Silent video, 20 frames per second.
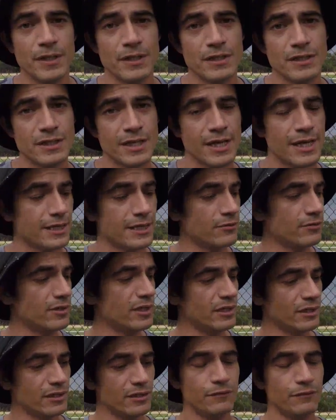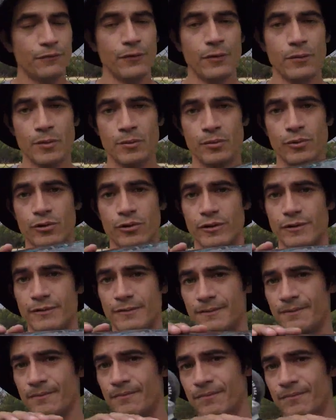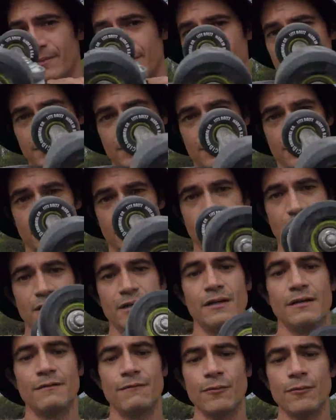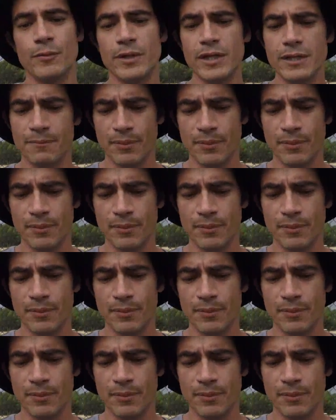is that you need a good filmer board. For me